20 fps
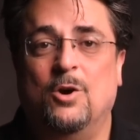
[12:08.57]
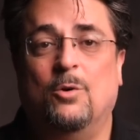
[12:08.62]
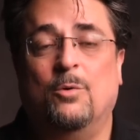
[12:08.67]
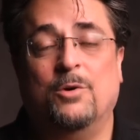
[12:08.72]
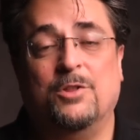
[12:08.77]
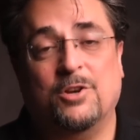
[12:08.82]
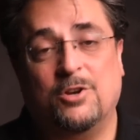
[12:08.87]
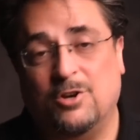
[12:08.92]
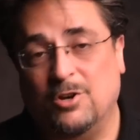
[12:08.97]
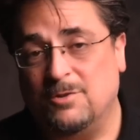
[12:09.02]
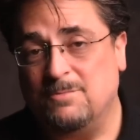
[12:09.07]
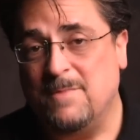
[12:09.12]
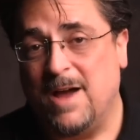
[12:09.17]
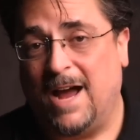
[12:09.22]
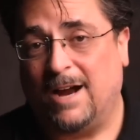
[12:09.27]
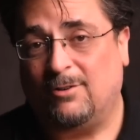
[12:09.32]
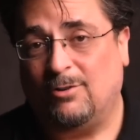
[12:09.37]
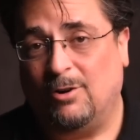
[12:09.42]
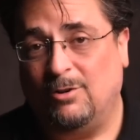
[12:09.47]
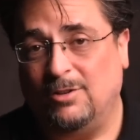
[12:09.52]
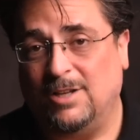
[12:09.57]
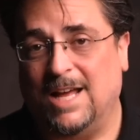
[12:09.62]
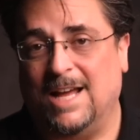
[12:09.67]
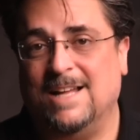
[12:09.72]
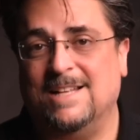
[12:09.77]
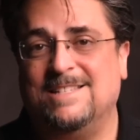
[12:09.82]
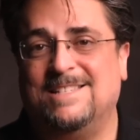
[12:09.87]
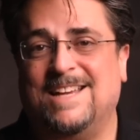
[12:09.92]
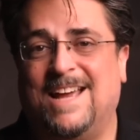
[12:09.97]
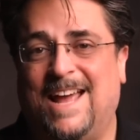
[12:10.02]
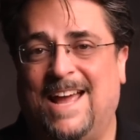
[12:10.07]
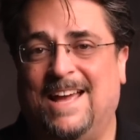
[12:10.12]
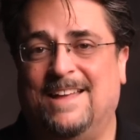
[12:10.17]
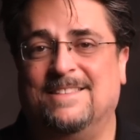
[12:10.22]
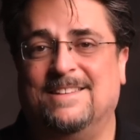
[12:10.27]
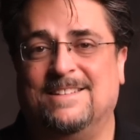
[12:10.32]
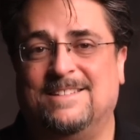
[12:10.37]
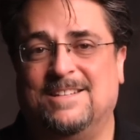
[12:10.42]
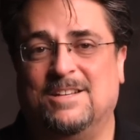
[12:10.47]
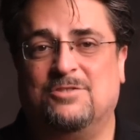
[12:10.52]
With a good macro lens
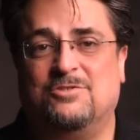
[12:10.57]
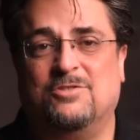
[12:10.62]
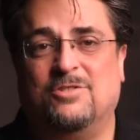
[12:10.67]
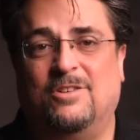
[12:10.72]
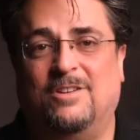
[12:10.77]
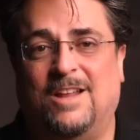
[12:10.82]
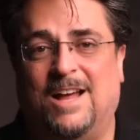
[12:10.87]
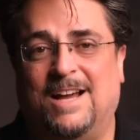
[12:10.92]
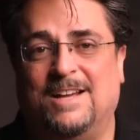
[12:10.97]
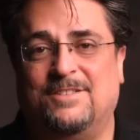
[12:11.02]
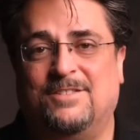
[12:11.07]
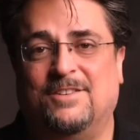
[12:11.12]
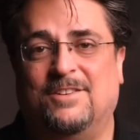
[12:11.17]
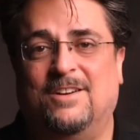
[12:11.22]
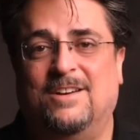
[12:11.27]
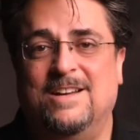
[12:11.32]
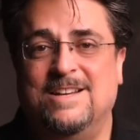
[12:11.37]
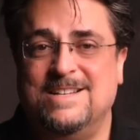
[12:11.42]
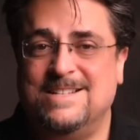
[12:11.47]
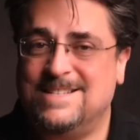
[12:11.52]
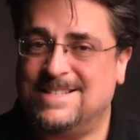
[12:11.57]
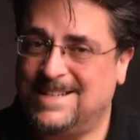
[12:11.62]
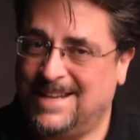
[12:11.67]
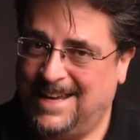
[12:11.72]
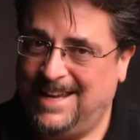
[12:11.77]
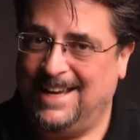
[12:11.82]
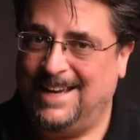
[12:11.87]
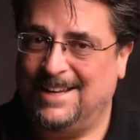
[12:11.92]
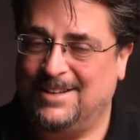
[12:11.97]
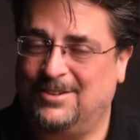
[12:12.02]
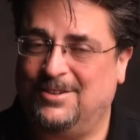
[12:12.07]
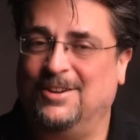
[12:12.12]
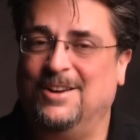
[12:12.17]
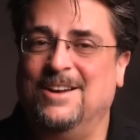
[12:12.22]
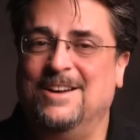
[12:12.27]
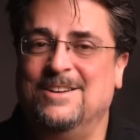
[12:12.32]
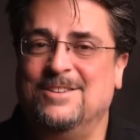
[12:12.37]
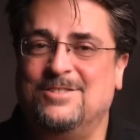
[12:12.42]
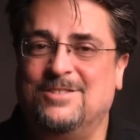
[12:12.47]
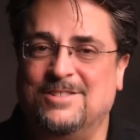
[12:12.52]
and the DigitaLIZA kit,
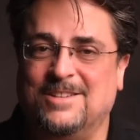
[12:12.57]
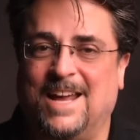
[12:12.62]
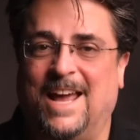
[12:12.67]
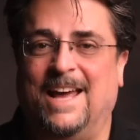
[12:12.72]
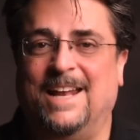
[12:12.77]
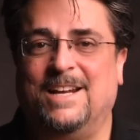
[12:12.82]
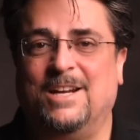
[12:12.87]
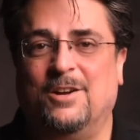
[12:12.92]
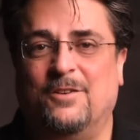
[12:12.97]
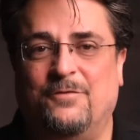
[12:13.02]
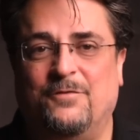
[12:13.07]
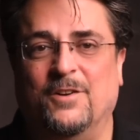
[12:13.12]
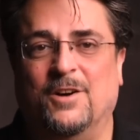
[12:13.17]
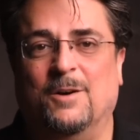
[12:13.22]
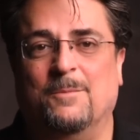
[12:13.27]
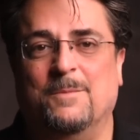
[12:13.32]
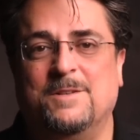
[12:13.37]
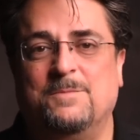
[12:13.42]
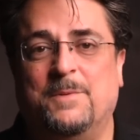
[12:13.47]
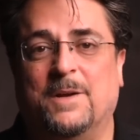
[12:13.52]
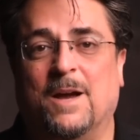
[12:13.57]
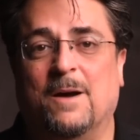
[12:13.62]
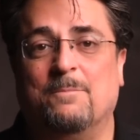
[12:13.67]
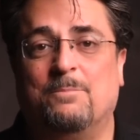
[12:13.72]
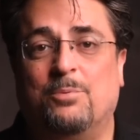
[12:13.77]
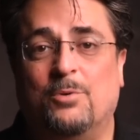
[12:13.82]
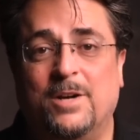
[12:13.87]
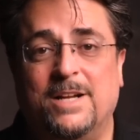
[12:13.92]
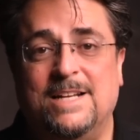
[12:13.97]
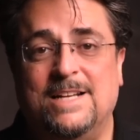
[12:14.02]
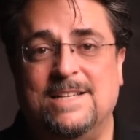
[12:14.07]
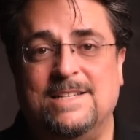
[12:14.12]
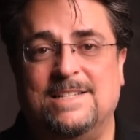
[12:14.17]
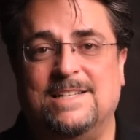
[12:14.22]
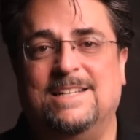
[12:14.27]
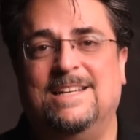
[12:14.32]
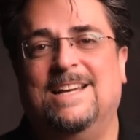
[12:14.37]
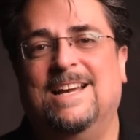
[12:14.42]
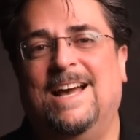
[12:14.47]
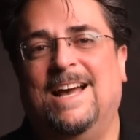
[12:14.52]
scanning your film has become pretty
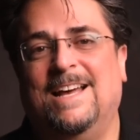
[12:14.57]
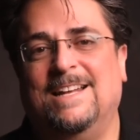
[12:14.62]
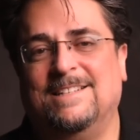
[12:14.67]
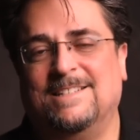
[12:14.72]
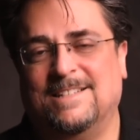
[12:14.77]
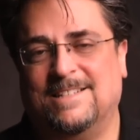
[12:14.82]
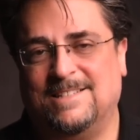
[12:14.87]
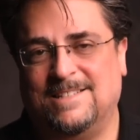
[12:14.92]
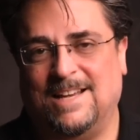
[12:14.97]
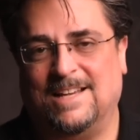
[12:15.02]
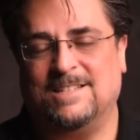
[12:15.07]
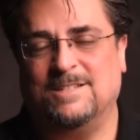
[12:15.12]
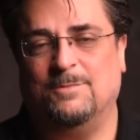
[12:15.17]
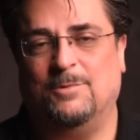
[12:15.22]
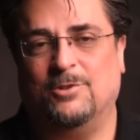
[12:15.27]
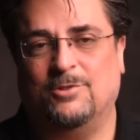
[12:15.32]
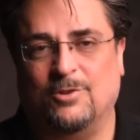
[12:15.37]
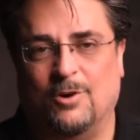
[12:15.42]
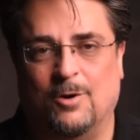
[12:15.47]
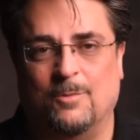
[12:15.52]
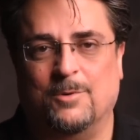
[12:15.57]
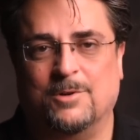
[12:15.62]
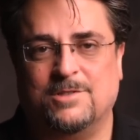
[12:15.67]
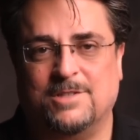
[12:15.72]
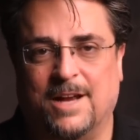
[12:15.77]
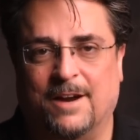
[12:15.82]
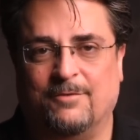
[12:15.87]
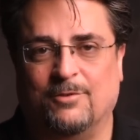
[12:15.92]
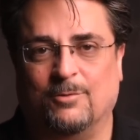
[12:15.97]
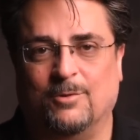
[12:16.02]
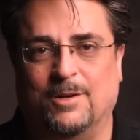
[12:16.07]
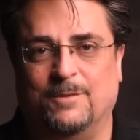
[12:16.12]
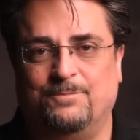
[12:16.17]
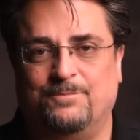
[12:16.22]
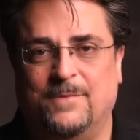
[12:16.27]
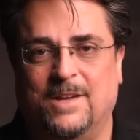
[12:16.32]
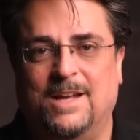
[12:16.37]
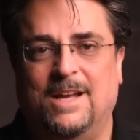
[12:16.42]
easy and is accessible to almost everyone.